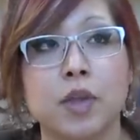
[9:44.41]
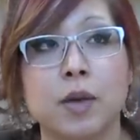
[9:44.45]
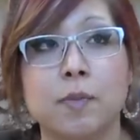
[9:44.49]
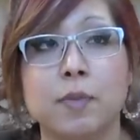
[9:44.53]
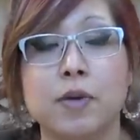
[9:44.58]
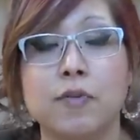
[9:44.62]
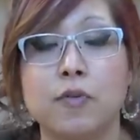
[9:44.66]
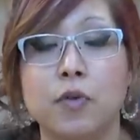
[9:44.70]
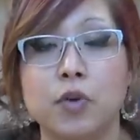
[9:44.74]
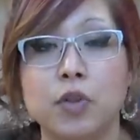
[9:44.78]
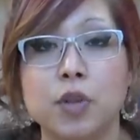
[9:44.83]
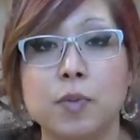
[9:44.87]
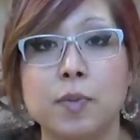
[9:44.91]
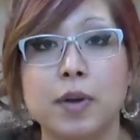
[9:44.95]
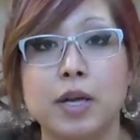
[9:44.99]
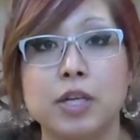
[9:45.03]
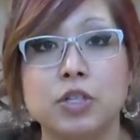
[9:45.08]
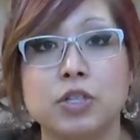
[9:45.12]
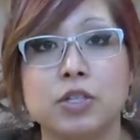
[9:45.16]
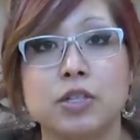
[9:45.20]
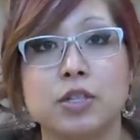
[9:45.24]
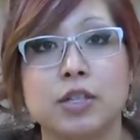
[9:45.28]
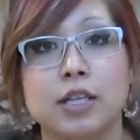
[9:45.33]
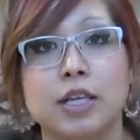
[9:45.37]
Before the
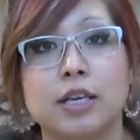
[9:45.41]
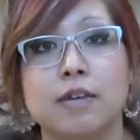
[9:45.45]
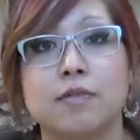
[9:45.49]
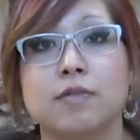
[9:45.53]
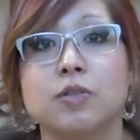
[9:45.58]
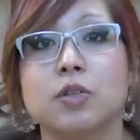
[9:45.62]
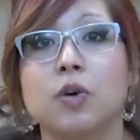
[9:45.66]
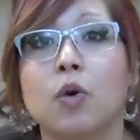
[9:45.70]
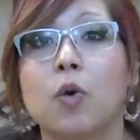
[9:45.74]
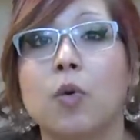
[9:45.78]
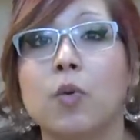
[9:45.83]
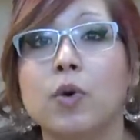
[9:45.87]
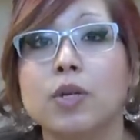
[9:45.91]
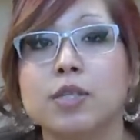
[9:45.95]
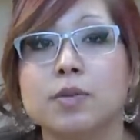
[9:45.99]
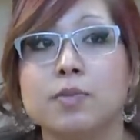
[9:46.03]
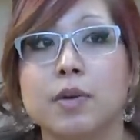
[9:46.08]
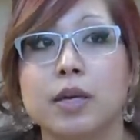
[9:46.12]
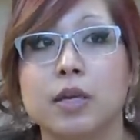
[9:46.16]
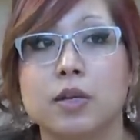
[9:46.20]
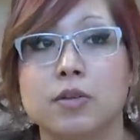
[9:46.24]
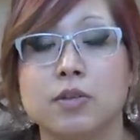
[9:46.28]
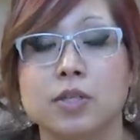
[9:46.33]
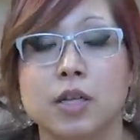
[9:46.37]
patient leaves, always
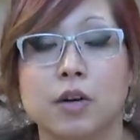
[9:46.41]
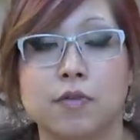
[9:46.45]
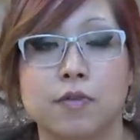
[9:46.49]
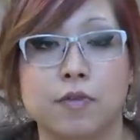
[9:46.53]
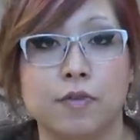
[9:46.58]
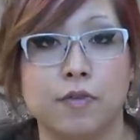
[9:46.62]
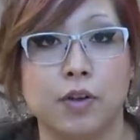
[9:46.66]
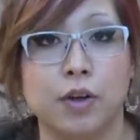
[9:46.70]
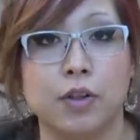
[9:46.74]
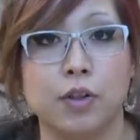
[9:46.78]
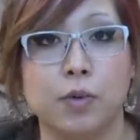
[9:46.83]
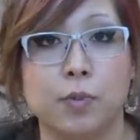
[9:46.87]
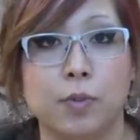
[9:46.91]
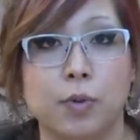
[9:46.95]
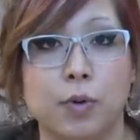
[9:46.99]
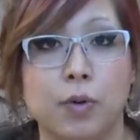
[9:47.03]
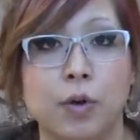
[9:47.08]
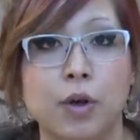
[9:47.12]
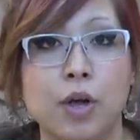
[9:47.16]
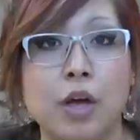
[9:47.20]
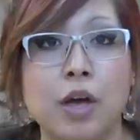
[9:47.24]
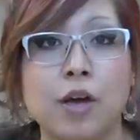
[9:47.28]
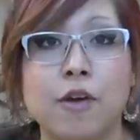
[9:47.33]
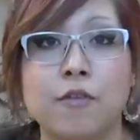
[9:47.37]
make yourself available
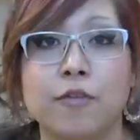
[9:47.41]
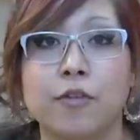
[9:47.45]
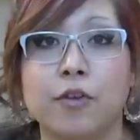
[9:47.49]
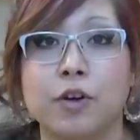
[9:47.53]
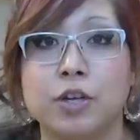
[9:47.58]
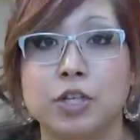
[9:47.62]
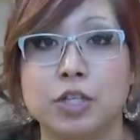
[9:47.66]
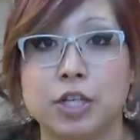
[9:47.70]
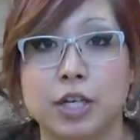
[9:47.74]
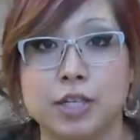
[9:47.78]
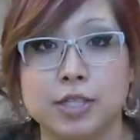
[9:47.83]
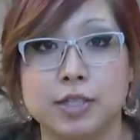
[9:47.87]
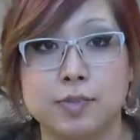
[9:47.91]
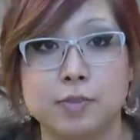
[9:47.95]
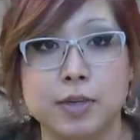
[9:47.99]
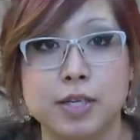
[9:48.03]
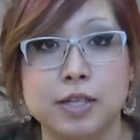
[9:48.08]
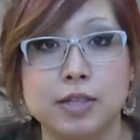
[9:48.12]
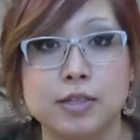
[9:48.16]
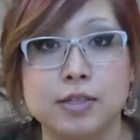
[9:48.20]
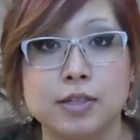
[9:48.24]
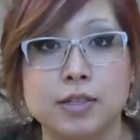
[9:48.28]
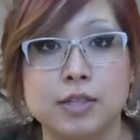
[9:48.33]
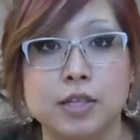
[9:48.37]
for
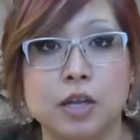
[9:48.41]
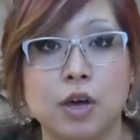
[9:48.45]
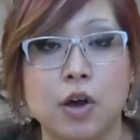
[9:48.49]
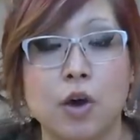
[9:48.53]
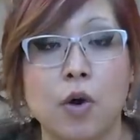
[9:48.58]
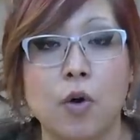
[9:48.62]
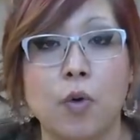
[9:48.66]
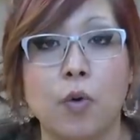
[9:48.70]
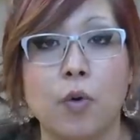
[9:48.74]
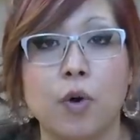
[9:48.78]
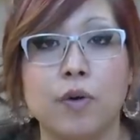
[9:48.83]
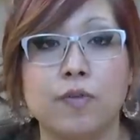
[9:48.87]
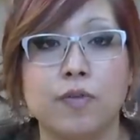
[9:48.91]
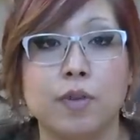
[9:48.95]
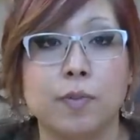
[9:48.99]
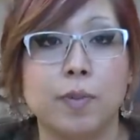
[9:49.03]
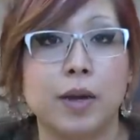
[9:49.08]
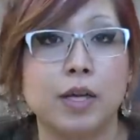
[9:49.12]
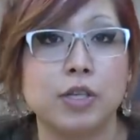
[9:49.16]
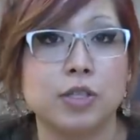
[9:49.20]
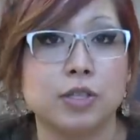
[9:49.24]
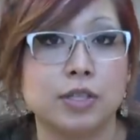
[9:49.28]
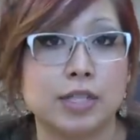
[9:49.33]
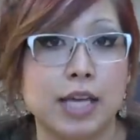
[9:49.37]
adjustments or if the
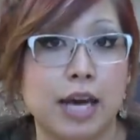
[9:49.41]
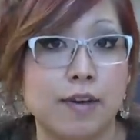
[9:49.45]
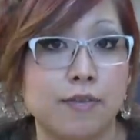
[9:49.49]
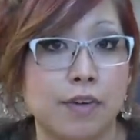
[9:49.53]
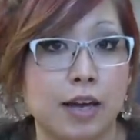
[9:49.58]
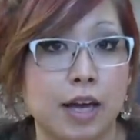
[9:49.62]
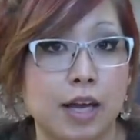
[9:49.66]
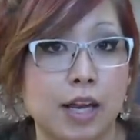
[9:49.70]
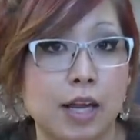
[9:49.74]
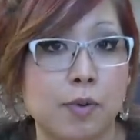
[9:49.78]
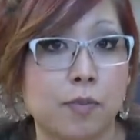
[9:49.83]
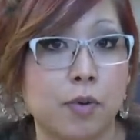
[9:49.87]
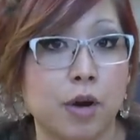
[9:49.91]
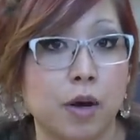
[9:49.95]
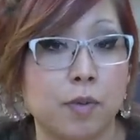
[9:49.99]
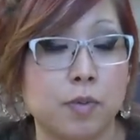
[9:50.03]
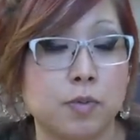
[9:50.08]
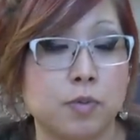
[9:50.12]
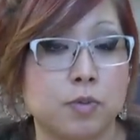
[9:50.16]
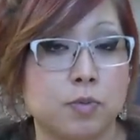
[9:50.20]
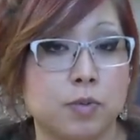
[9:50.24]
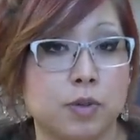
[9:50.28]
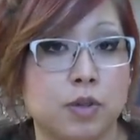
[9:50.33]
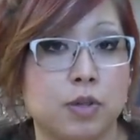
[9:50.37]
patient's having any
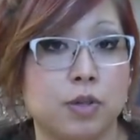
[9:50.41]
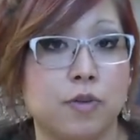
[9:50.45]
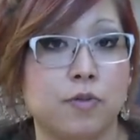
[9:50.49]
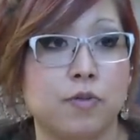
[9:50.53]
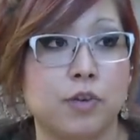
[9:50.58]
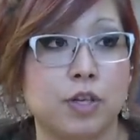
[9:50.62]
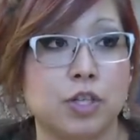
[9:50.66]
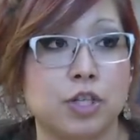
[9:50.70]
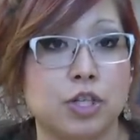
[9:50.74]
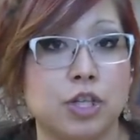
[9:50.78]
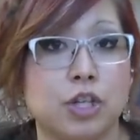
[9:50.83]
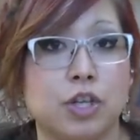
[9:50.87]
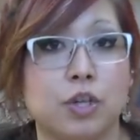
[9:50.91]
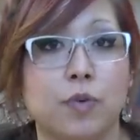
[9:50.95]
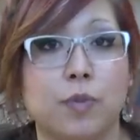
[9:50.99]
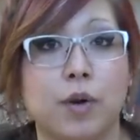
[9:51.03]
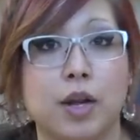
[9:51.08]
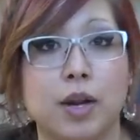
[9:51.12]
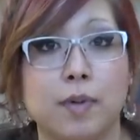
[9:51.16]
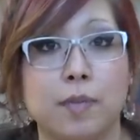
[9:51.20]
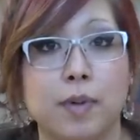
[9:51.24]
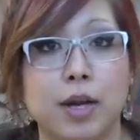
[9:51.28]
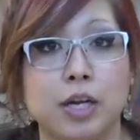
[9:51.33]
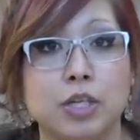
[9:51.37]
problems with their vision, you
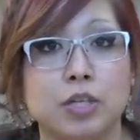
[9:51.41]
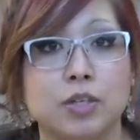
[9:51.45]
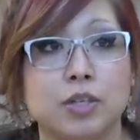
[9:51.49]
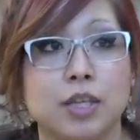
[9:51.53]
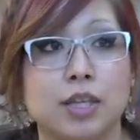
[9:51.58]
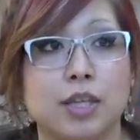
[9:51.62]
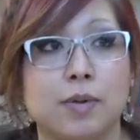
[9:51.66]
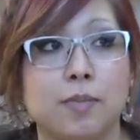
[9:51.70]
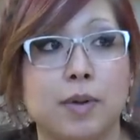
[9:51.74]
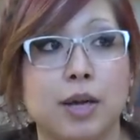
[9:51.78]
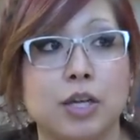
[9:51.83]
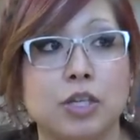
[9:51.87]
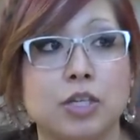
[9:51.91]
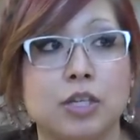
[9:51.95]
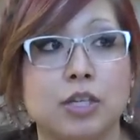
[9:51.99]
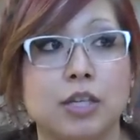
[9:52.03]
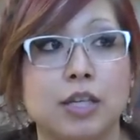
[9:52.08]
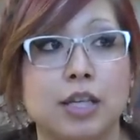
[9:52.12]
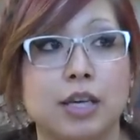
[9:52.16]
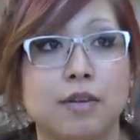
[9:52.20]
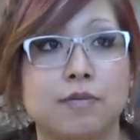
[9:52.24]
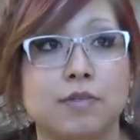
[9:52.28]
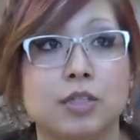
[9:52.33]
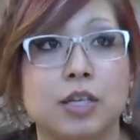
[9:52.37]
want to make sure that the patient
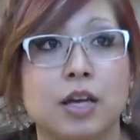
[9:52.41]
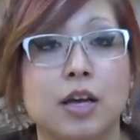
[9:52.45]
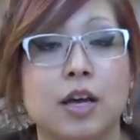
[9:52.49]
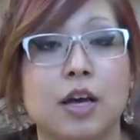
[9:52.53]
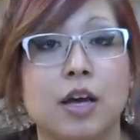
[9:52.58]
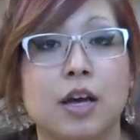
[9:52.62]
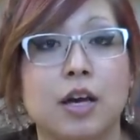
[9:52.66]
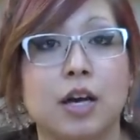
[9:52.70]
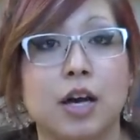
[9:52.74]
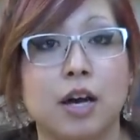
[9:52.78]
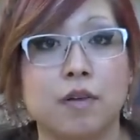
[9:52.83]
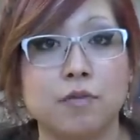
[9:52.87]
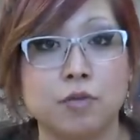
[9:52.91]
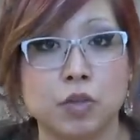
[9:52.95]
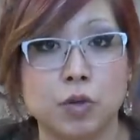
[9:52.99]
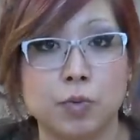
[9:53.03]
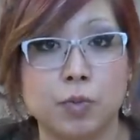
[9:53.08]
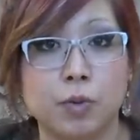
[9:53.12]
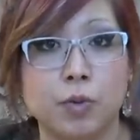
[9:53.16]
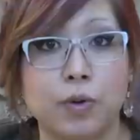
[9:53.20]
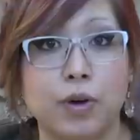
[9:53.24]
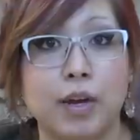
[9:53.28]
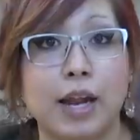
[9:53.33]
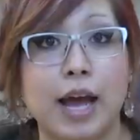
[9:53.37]
leaves
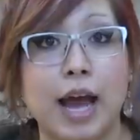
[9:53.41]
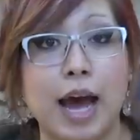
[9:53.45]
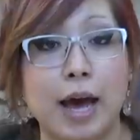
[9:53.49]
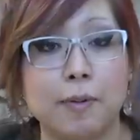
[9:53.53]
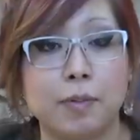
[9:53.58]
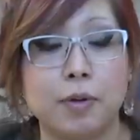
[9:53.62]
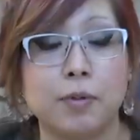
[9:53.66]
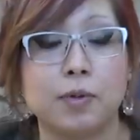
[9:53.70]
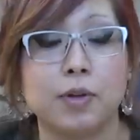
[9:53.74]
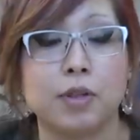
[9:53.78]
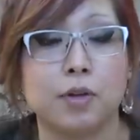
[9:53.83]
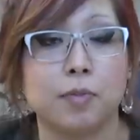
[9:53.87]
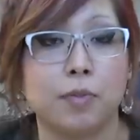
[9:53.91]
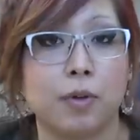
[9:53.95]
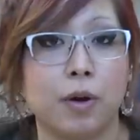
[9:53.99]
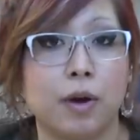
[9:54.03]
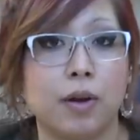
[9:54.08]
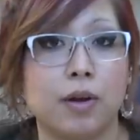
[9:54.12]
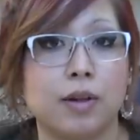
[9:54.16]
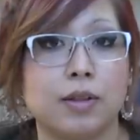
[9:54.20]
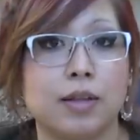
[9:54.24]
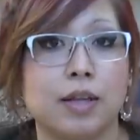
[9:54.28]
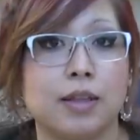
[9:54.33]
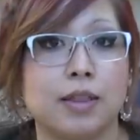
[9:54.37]
comfortable and happy with the
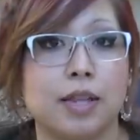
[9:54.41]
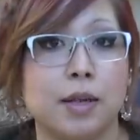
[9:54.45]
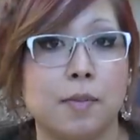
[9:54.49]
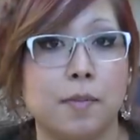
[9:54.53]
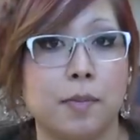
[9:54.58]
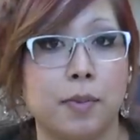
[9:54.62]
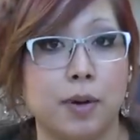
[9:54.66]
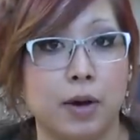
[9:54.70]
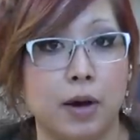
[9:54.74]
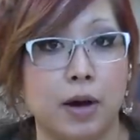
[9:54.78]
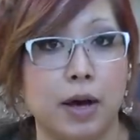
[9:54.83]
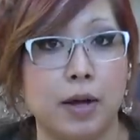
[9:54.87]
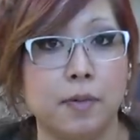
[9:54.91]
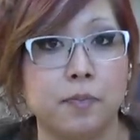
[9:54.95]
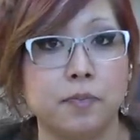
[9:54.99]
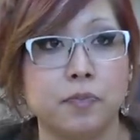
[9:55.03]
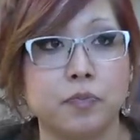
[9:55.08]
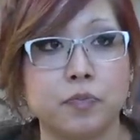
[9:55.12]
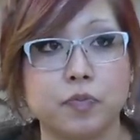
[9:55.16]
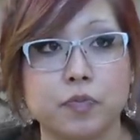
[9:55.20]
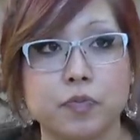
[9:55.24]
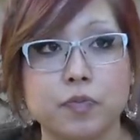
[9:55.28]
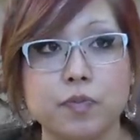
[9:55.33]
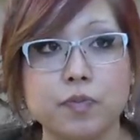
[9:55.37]
product that they bought
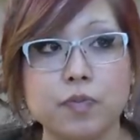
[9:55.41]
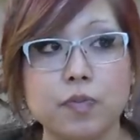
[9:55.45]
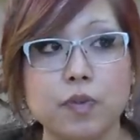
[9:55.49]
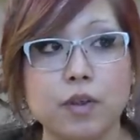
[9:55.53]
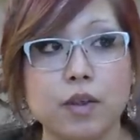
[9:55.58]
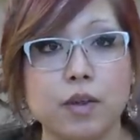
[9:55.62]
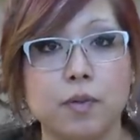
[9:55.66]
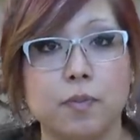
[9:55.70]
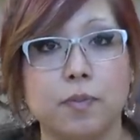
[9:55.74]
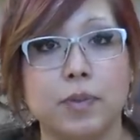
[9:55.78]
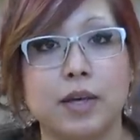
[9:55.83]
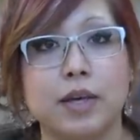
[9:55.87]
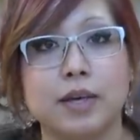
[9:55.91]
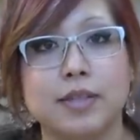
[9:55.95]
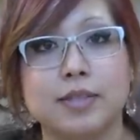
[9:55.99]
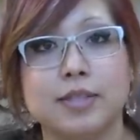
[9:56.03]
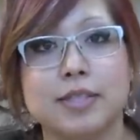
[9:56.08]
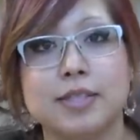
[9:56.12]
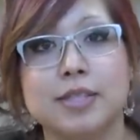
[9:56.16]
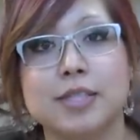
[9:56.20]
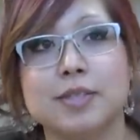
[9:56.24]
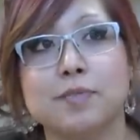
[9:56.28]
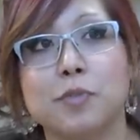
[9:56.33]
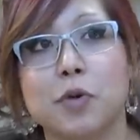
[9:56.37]
because
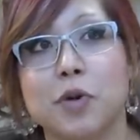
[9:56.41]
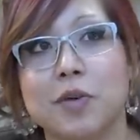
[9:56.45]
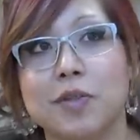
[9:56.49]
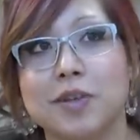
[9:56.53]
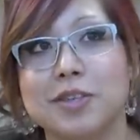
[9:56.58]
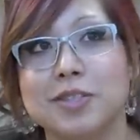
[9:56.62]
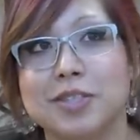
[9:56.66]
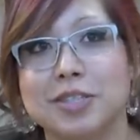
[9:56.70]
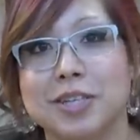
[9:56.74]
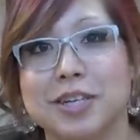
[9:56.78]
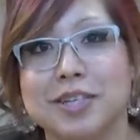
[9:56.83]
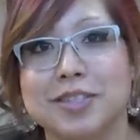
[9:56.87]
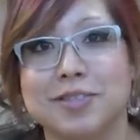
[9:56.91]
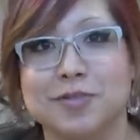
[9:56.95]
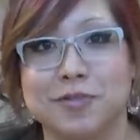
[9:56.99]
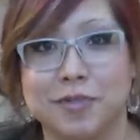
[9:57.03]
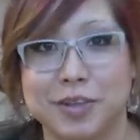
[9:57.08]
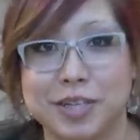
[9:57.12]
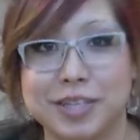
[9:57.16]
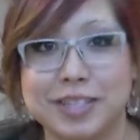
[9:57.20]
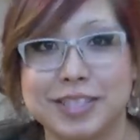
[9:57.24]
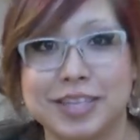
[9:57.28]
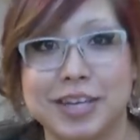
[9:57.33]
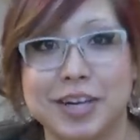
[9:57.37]
this is more than just
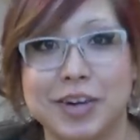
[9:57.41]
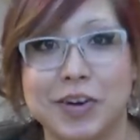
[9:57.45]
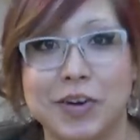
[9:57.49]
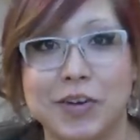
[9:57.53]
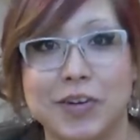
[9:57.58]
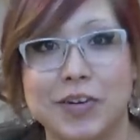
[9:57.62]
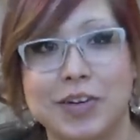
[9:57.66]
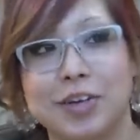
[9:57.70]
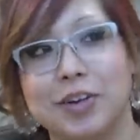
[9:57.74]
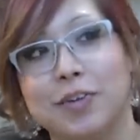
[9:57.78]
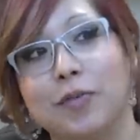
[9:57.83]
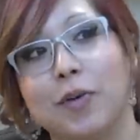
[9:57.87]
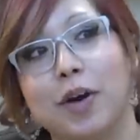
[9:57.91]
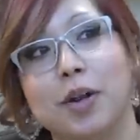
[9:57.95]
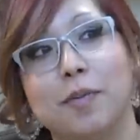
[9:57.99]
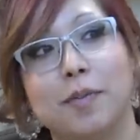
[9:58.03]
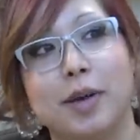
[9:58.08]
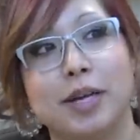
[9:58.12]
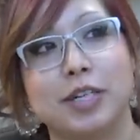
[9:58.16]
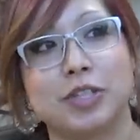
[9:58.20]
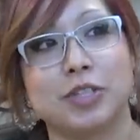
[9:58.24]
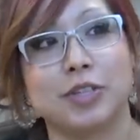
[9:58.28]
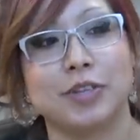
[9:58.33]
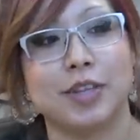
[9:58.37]
retail. You want to
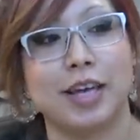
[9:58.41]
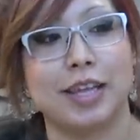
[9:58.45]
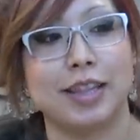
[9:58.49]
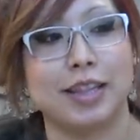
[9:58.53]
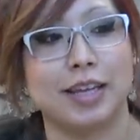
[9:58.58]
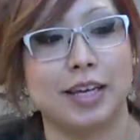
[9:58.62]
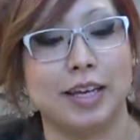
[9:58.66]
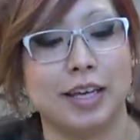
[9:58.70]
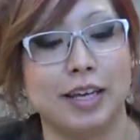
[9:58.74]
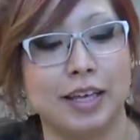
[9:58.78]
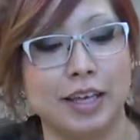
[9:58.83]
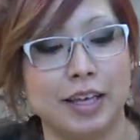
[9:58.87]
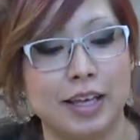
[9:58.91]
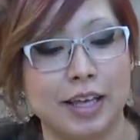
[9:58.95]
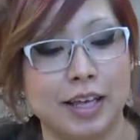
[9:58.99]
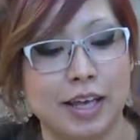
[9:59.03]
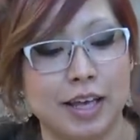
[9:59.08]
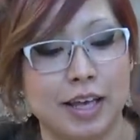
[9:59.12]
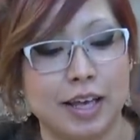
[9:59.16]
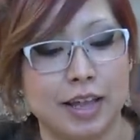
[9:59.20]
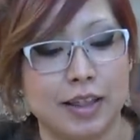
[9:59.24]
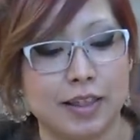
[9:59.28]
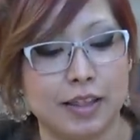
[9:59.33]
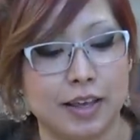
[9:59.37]
make sure that the,
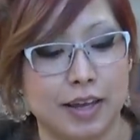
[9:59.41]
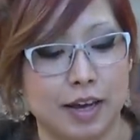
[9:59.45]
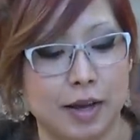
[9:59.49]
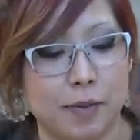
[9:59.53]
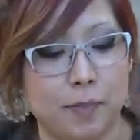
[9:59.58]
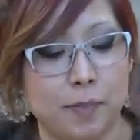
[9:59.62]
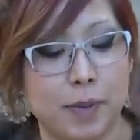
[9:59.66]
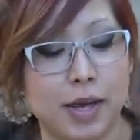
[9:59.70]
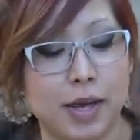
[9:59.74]
the